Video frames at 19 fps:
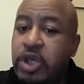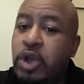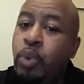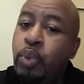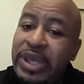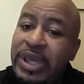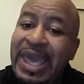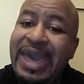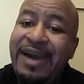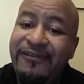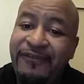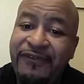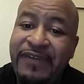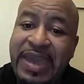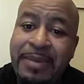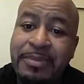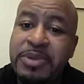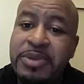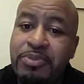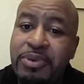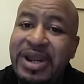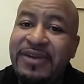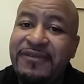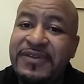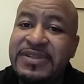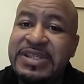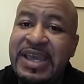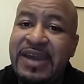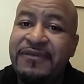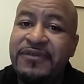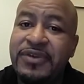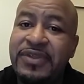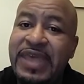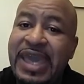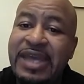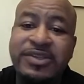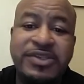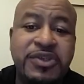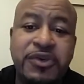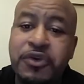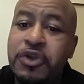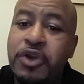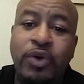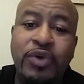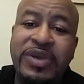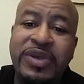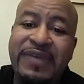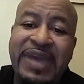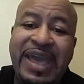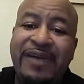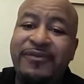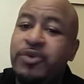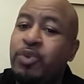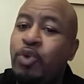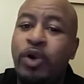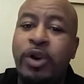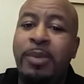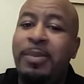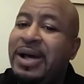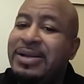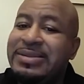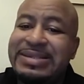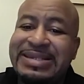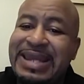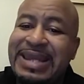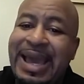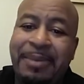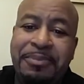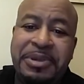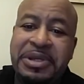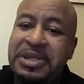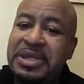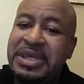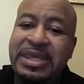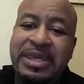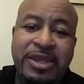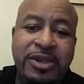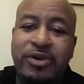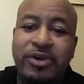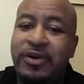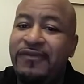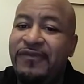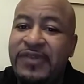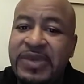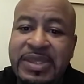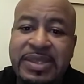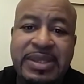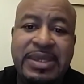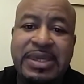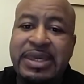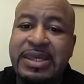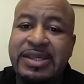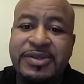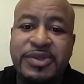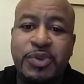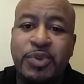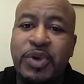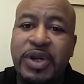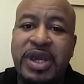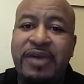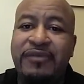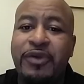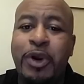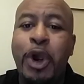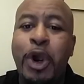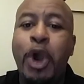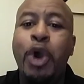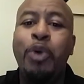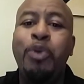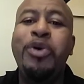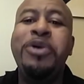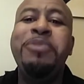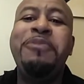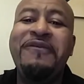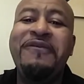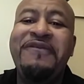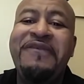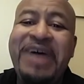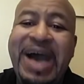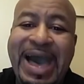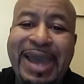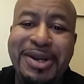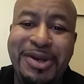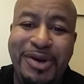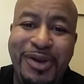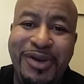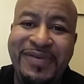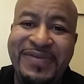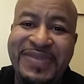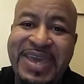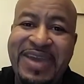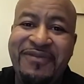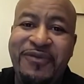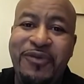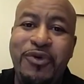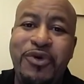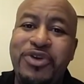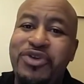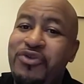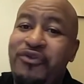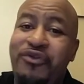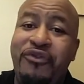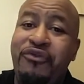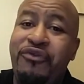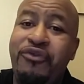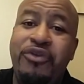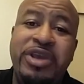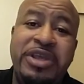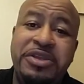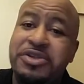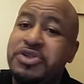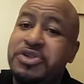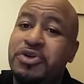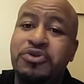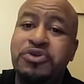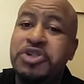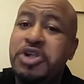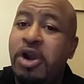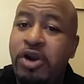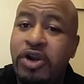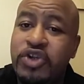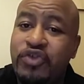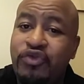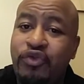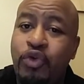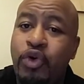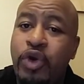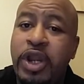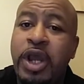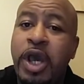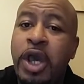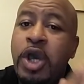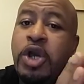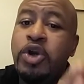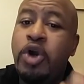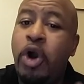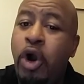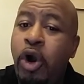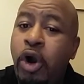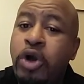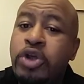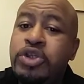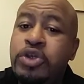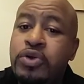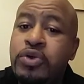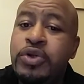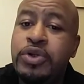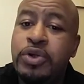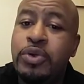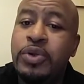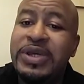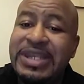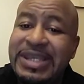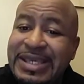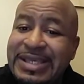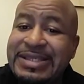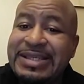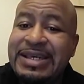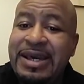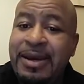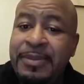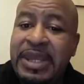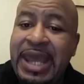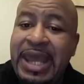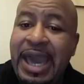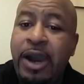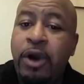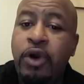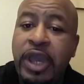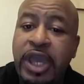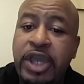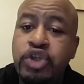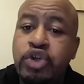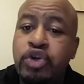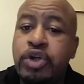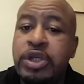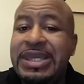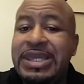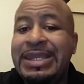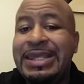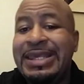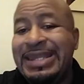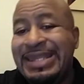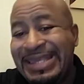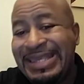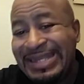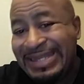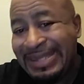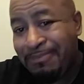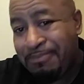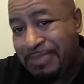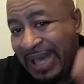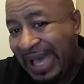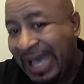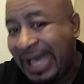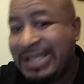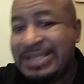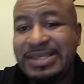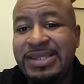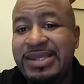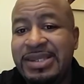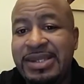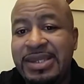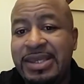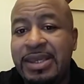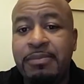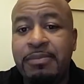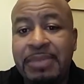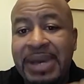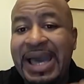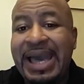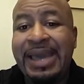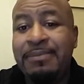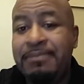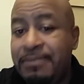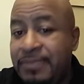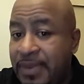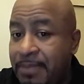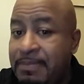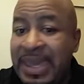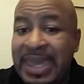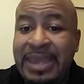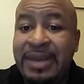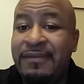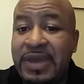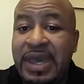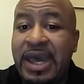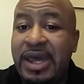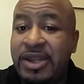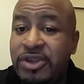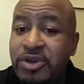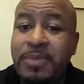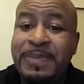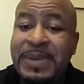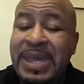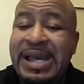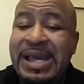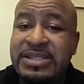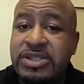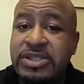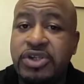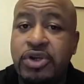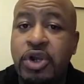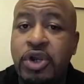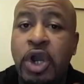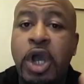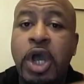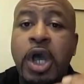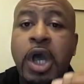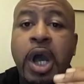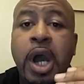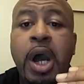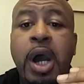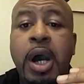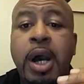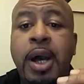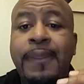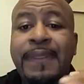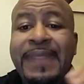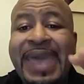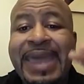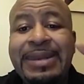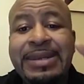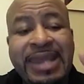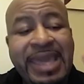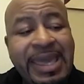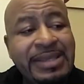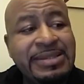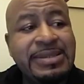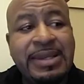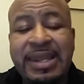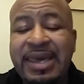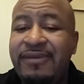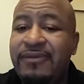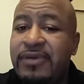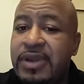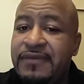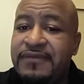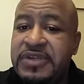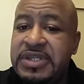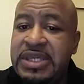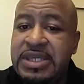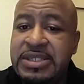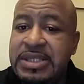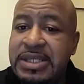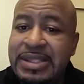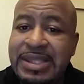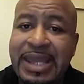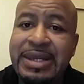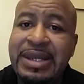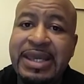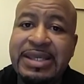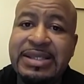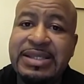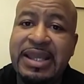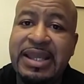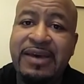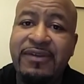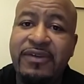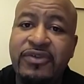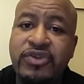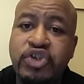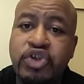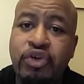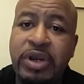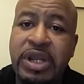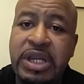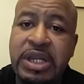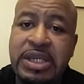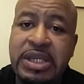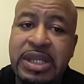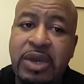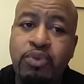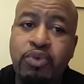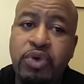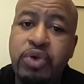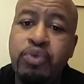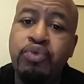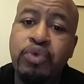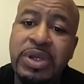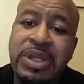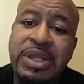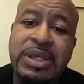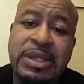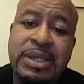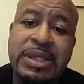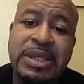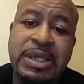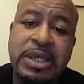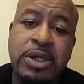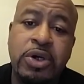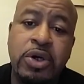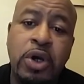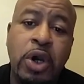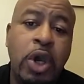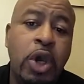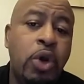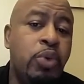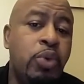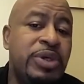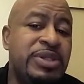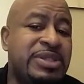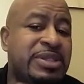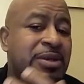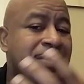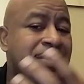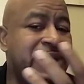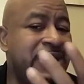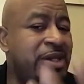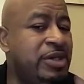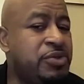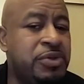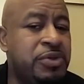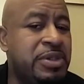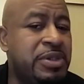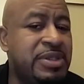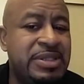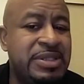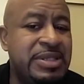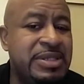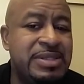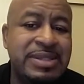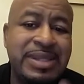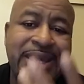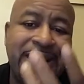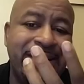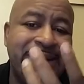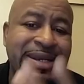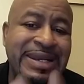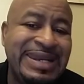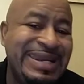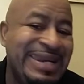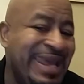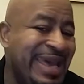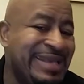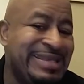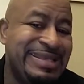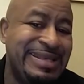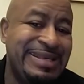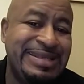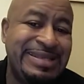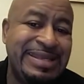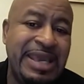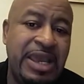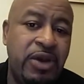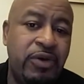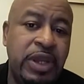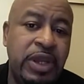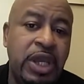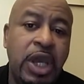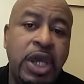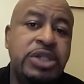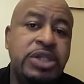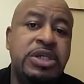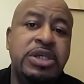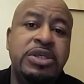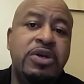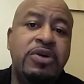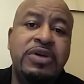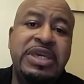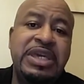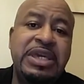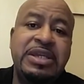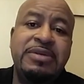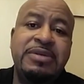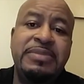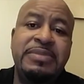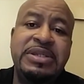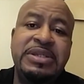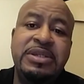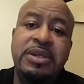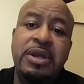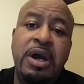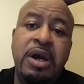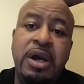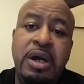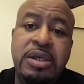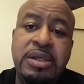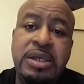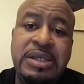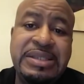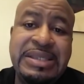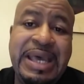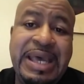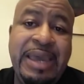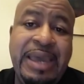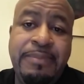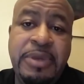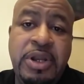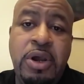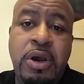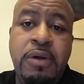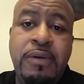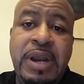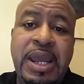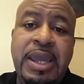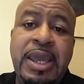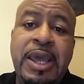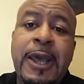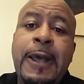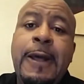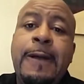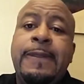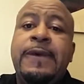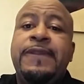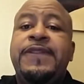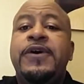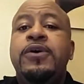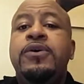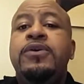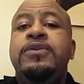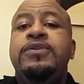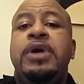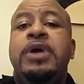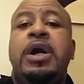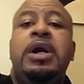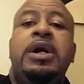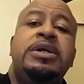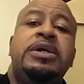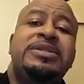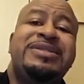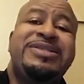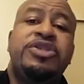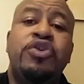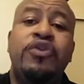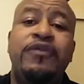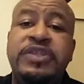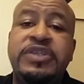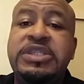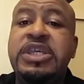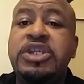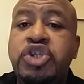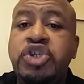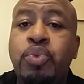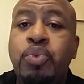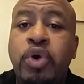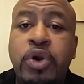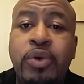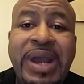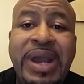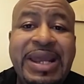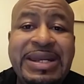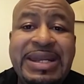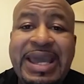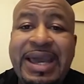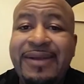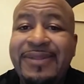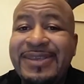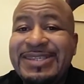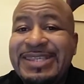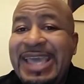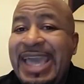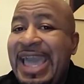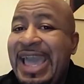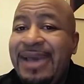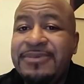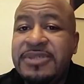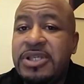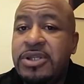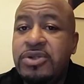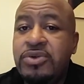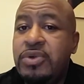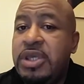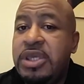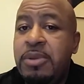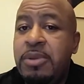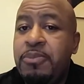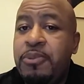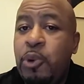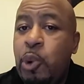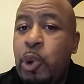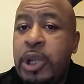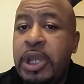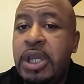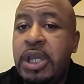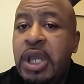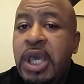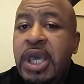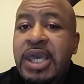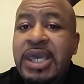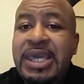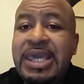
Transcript: we, we have family breakfast after that. So you don't even have to worry about stopping to eat or to feed the kids or whatever. We provide all of that for you for free. There's no charge for it. All you're doing is coming out and you're getting deposited in by the man of God. You're pastor, uh, that next level of teaching, that next level of training, that we really deal with some intricacies that are necessary to your kingdom uh, assignment. All right. The third uh, service that you want to write down that's absolutely important